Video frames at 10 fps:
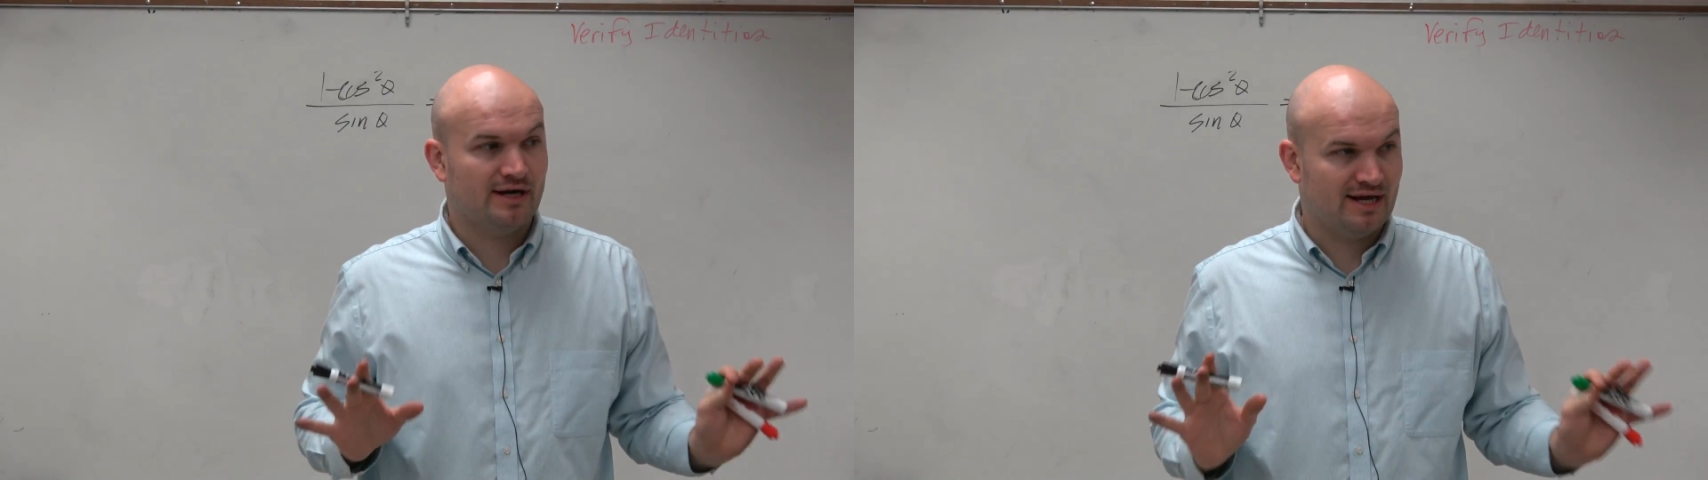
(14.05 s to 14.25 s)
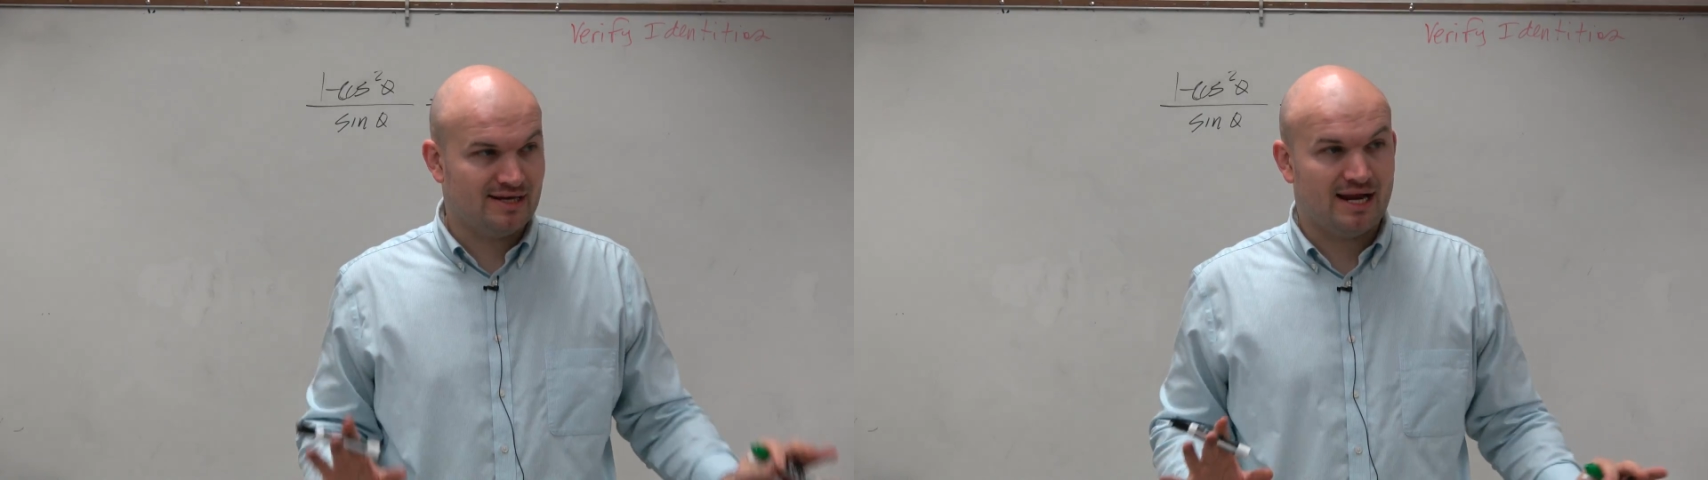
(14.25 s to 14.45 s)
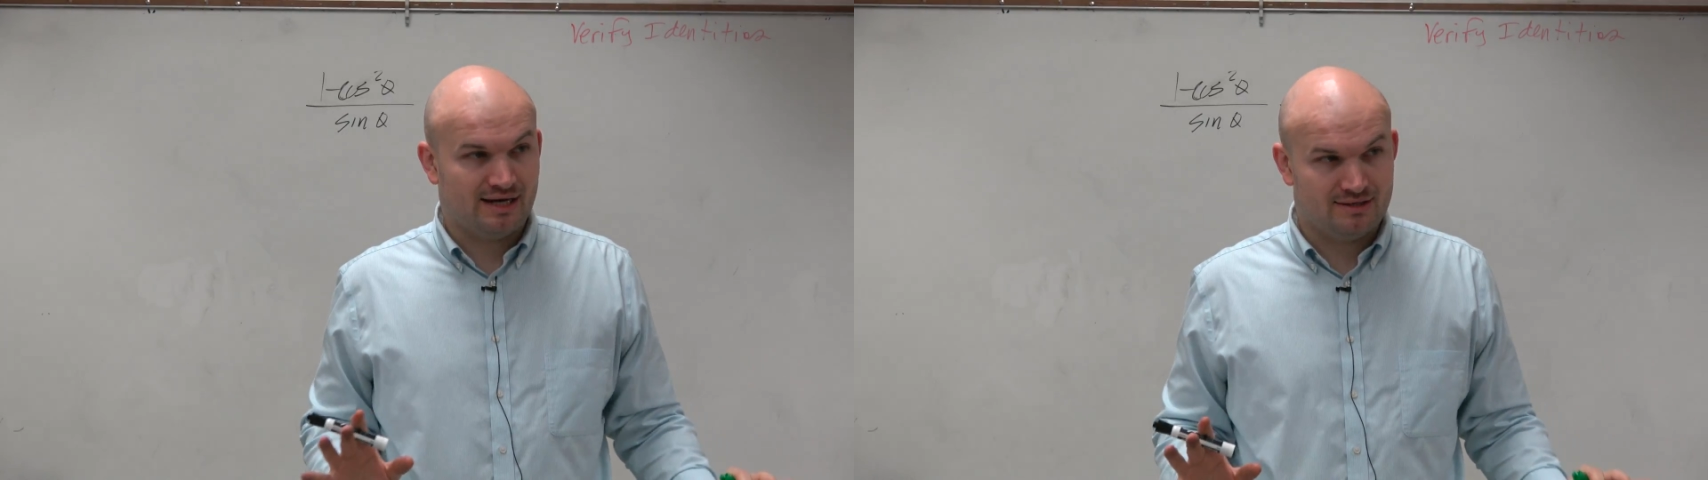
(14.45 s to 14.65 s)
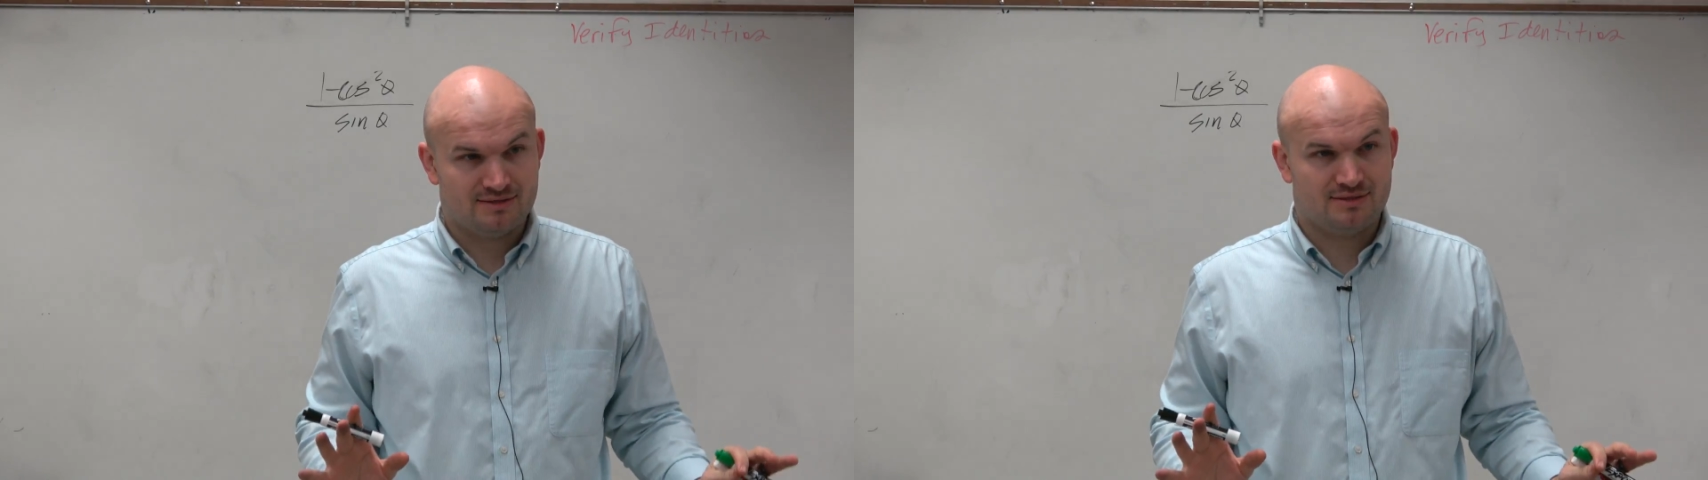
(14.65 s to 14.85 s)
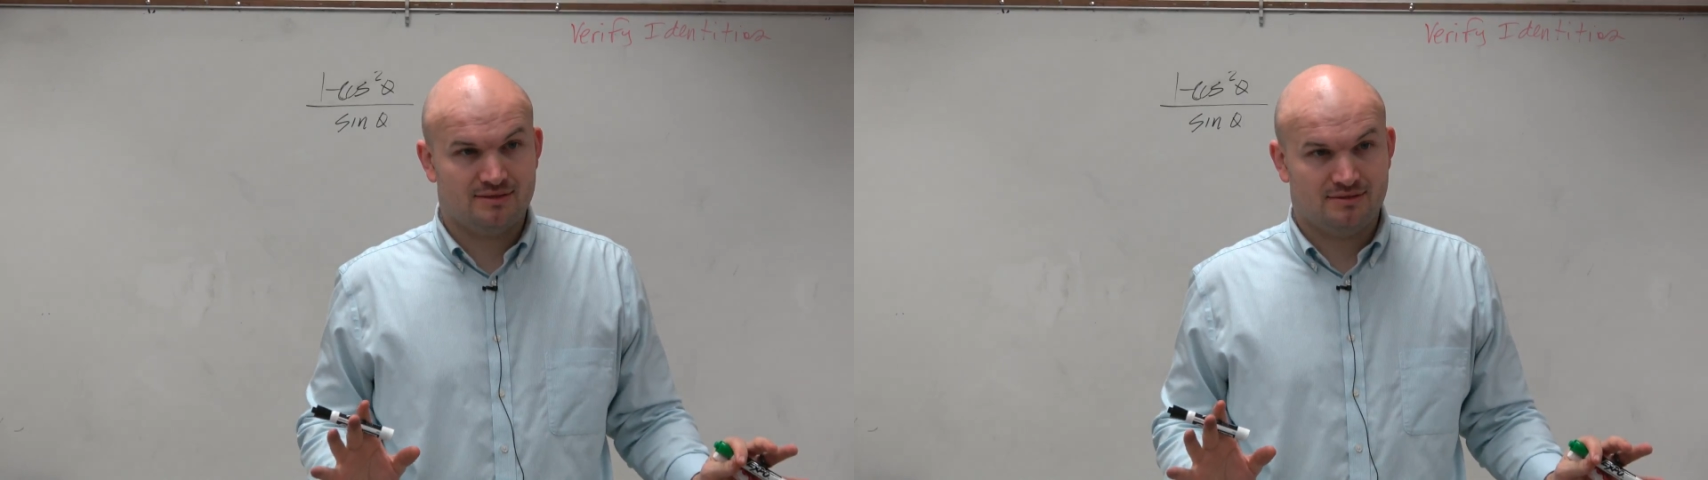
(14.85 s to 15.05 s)

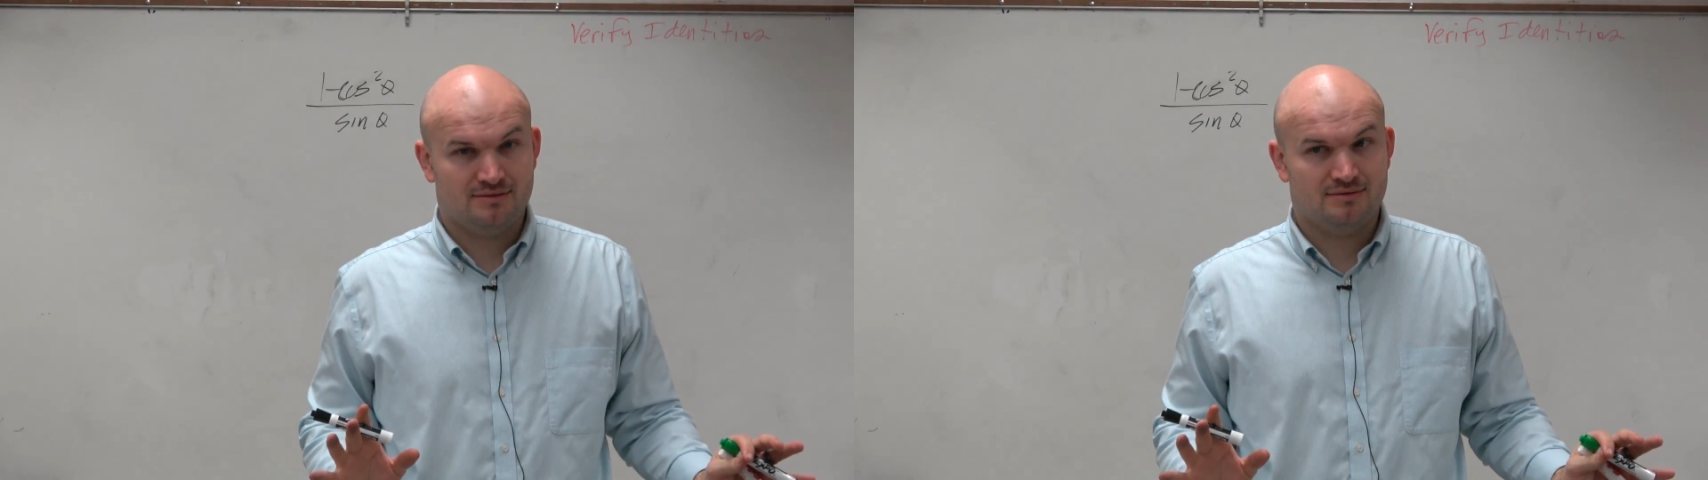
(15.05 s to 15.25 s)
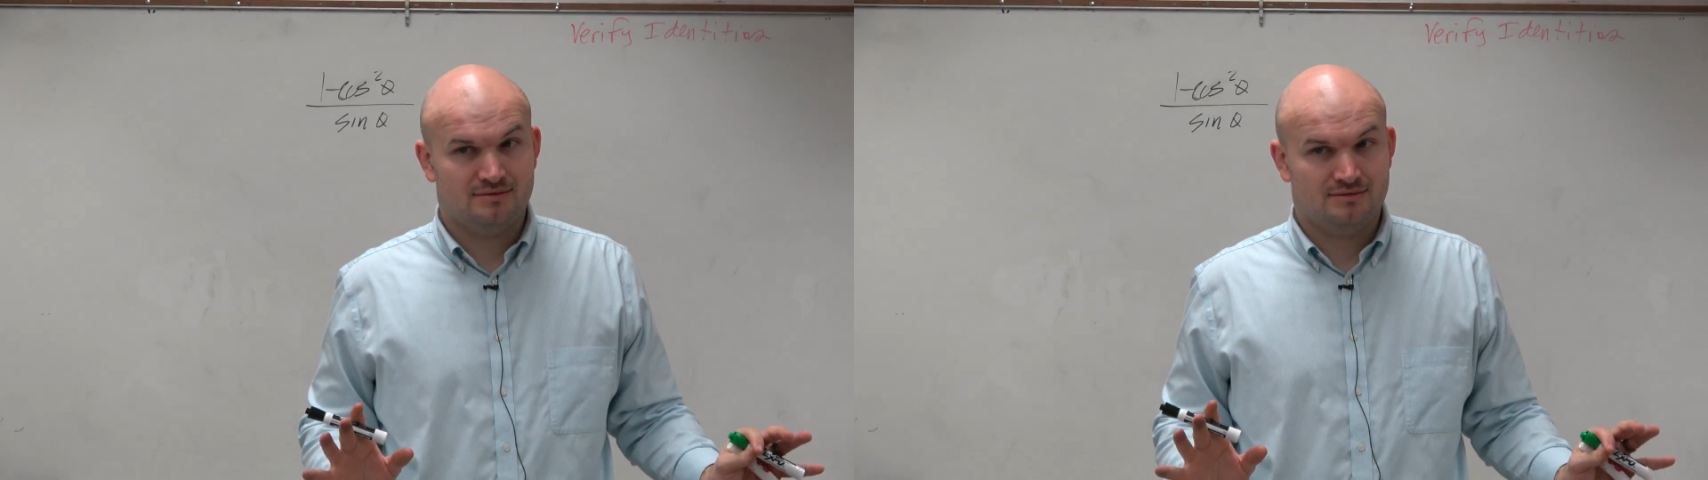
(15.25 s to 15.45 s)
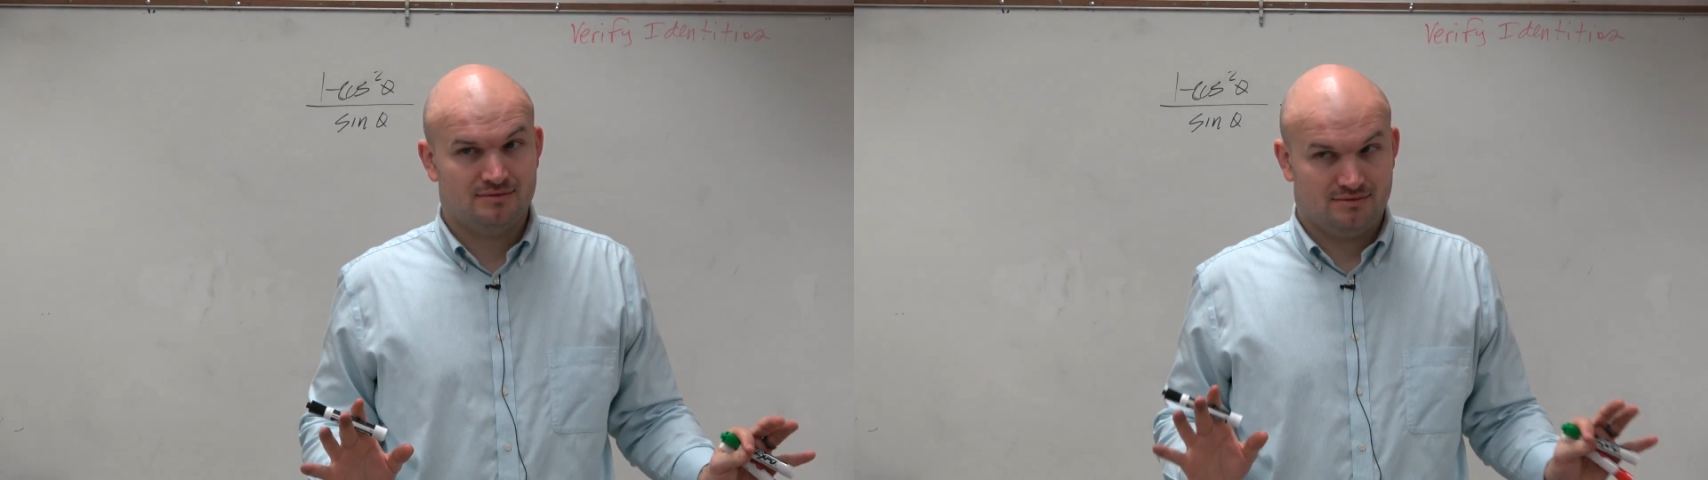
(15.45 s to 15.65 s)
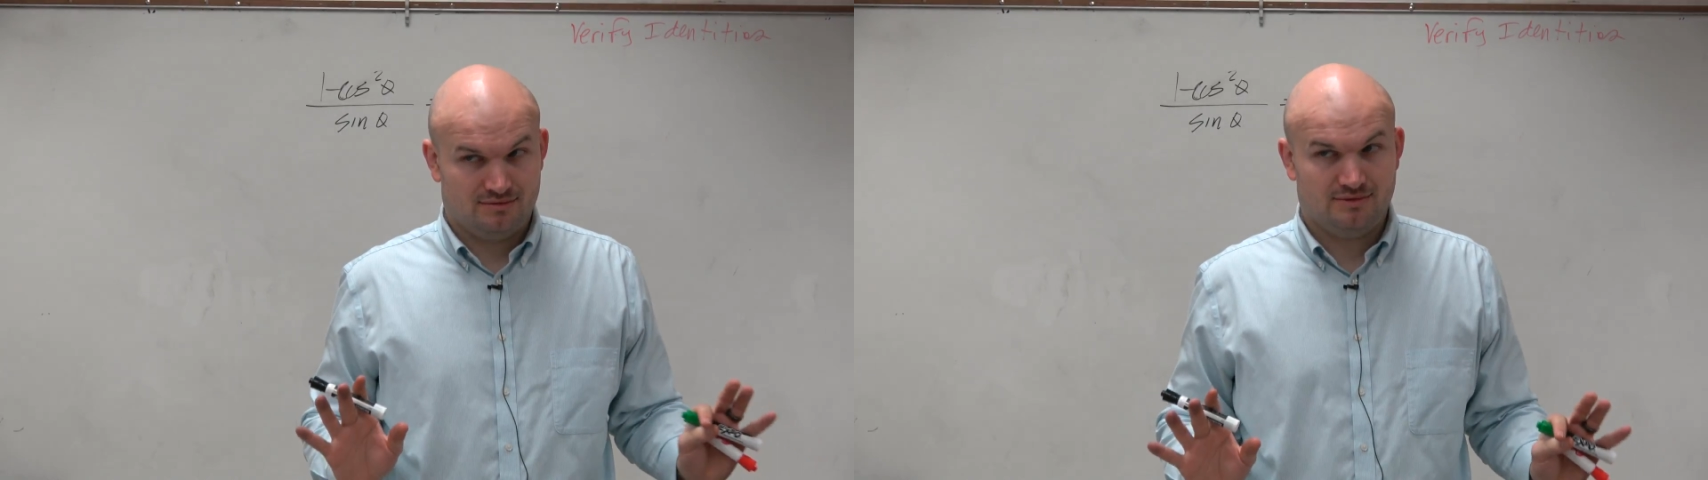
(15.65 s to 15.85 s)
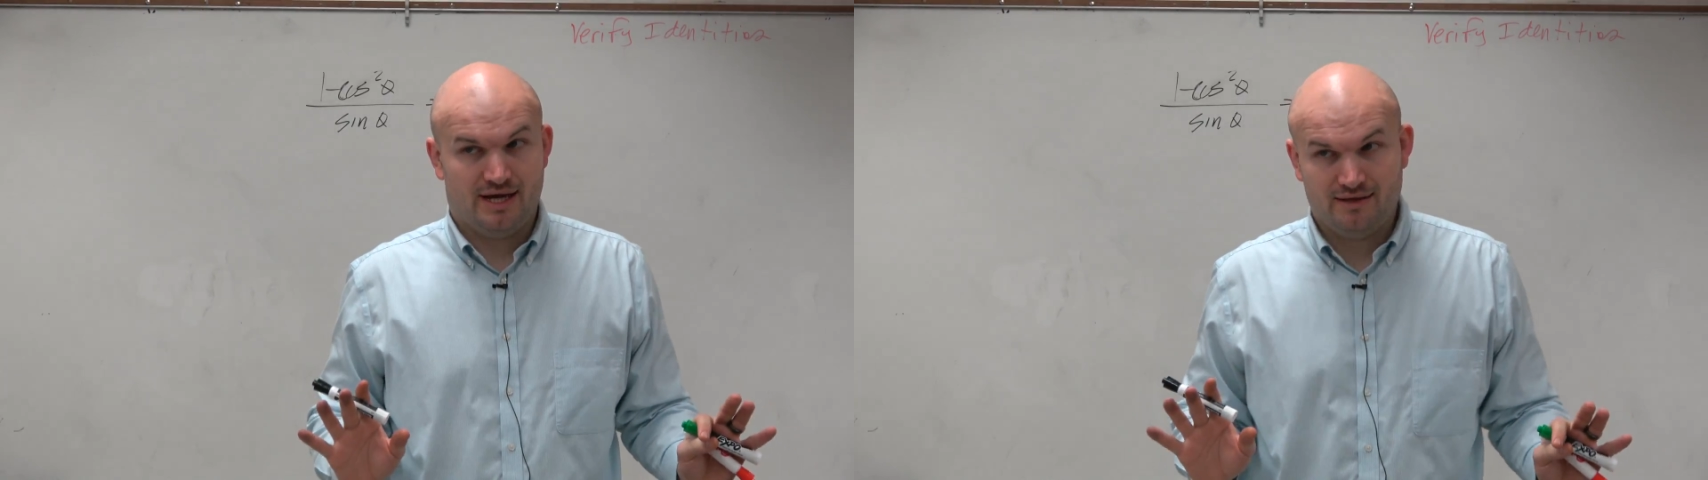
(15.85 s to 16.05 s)
identities.
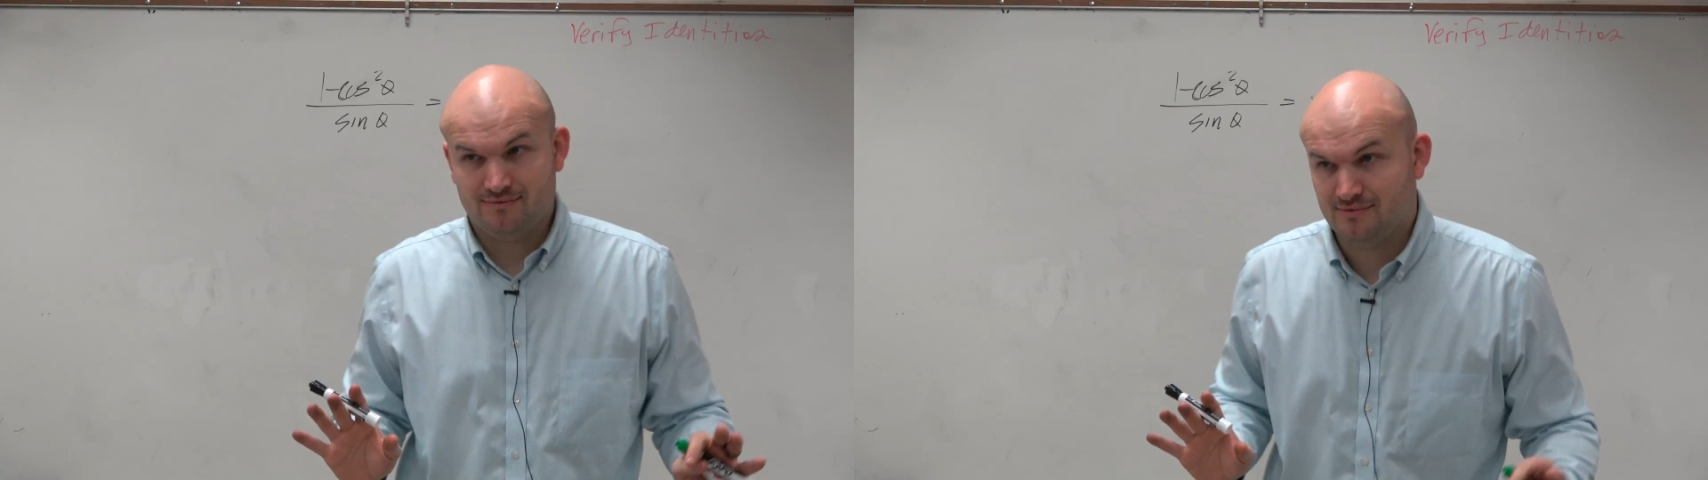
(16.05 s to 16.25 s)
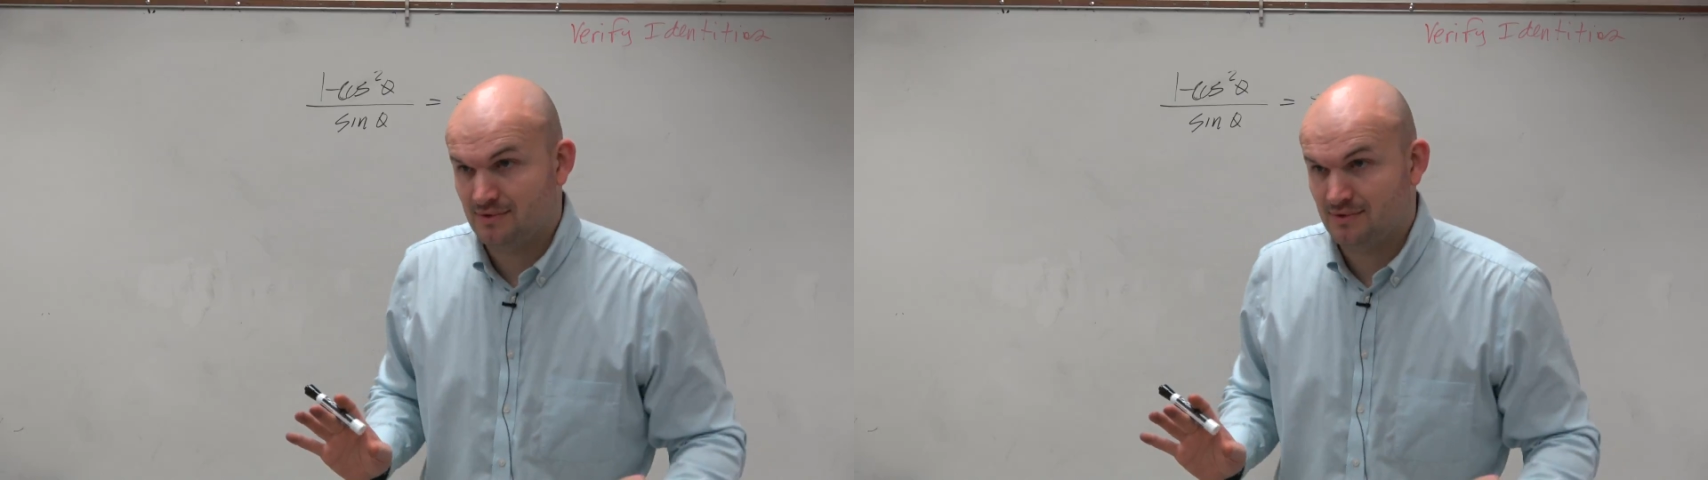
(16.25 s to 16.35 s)
Okay?